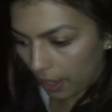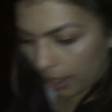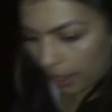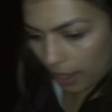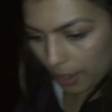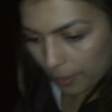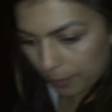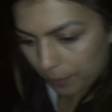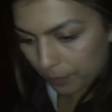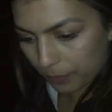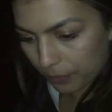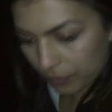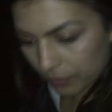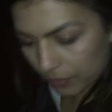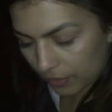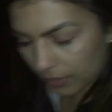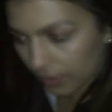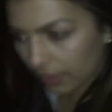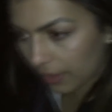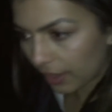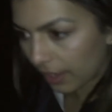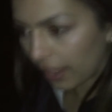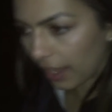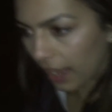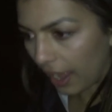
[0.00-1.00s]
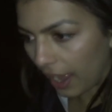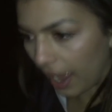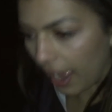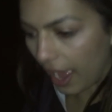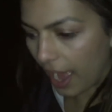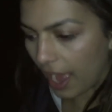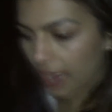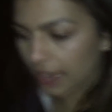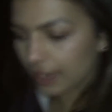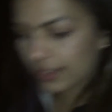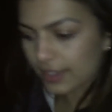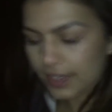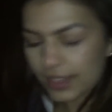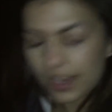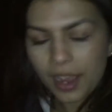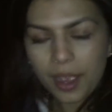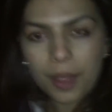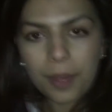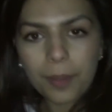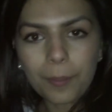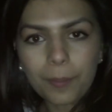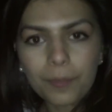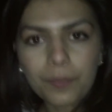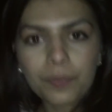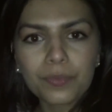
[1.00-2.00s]

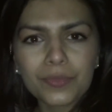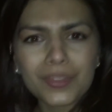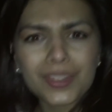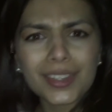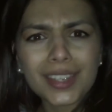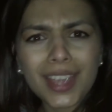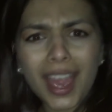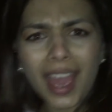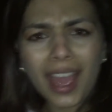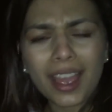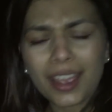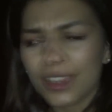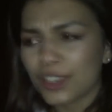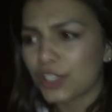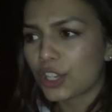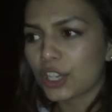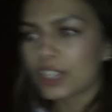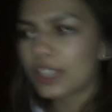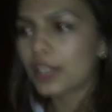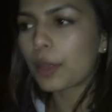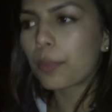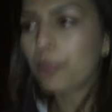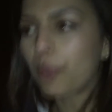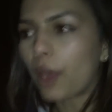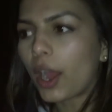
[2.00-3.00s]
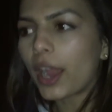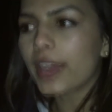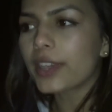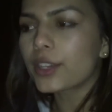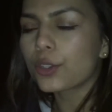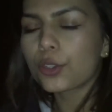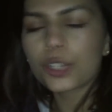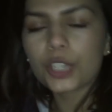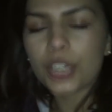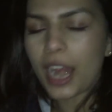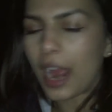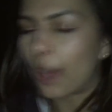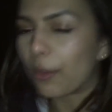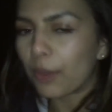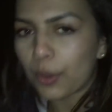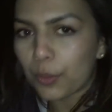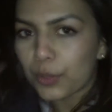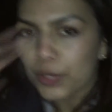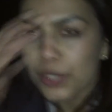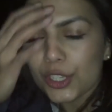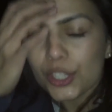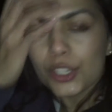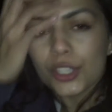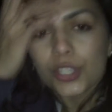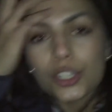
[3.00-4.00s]
It's just the bridal shower
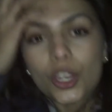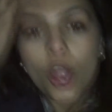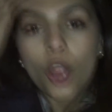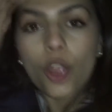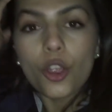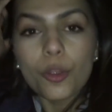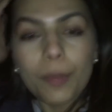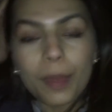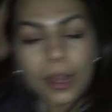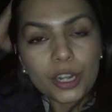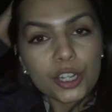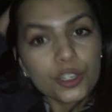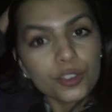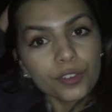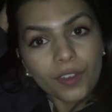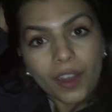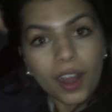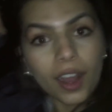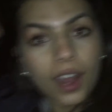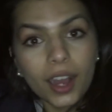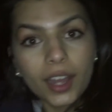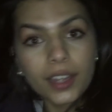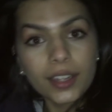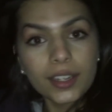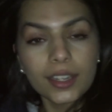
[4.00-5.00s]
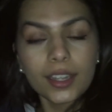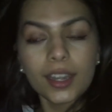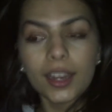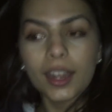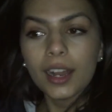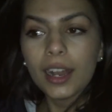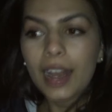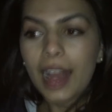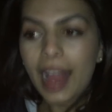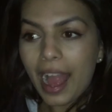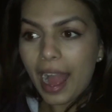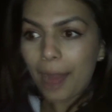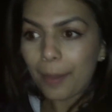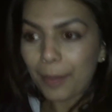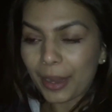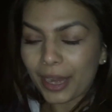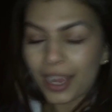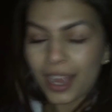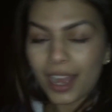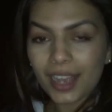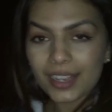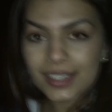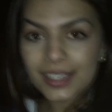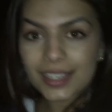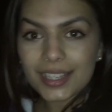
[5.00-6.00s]
was so much fun. And my
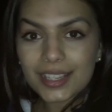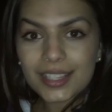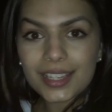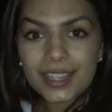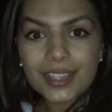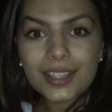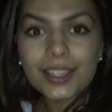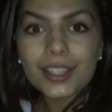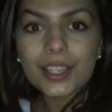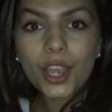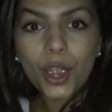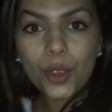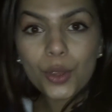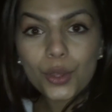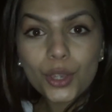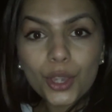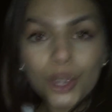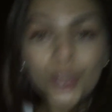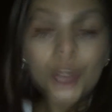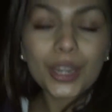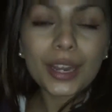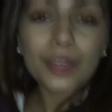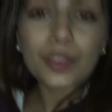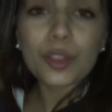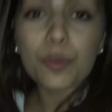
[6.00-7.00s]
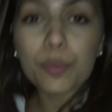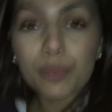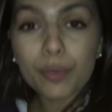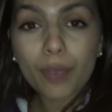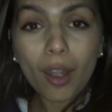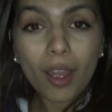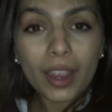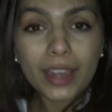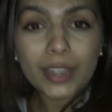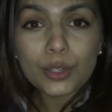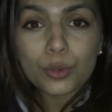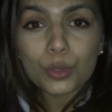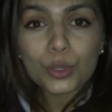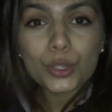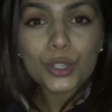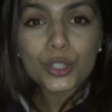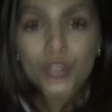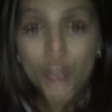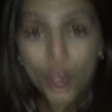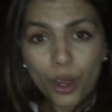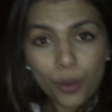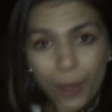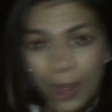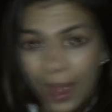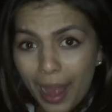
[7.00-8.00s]
cousins did so good. And the bride was
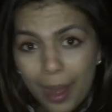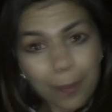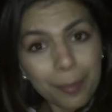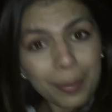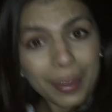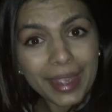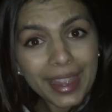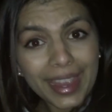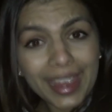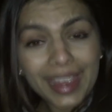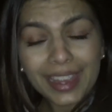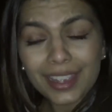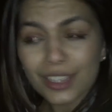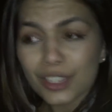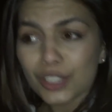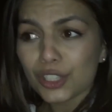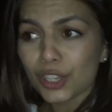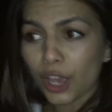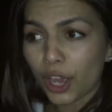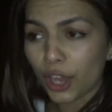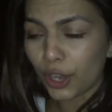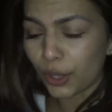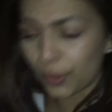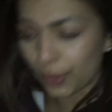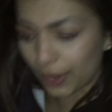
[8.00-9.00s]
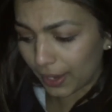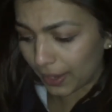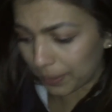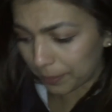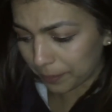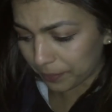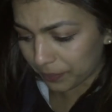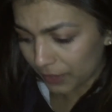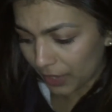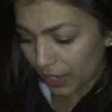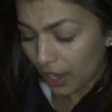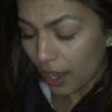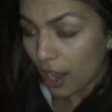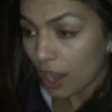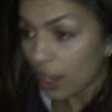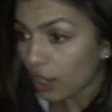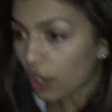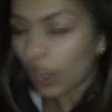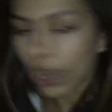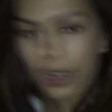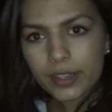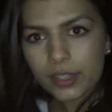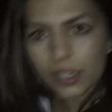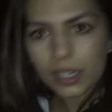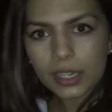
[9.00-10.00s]
so happy. So,
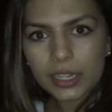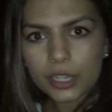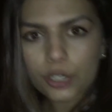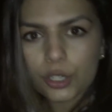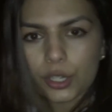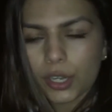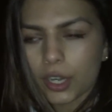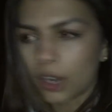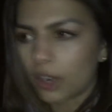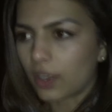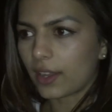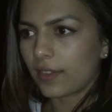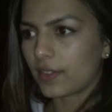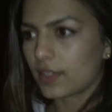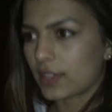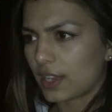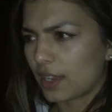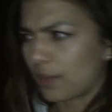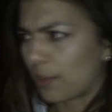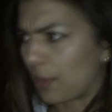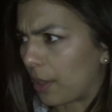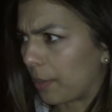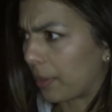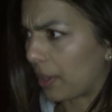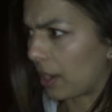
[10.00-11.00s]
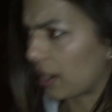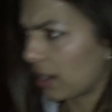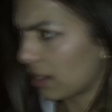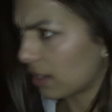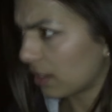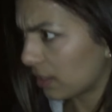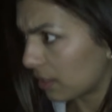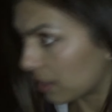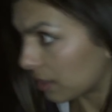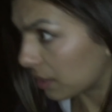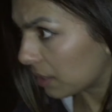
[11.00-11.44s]
guys, I literally can't even see where I'm going.